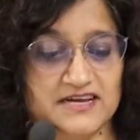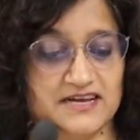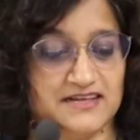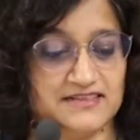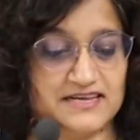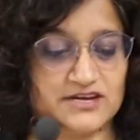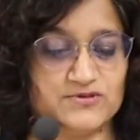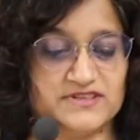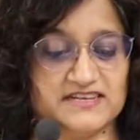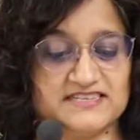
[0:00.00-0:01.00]
liquid
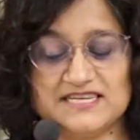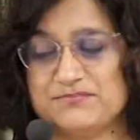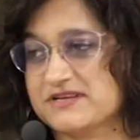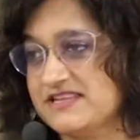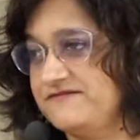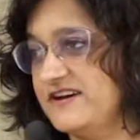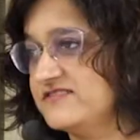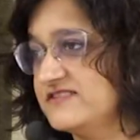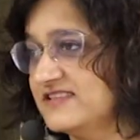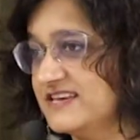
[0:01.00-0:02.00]
that's typically found
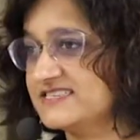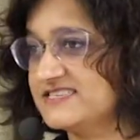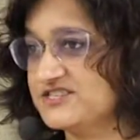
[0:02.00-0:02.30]
in lakes and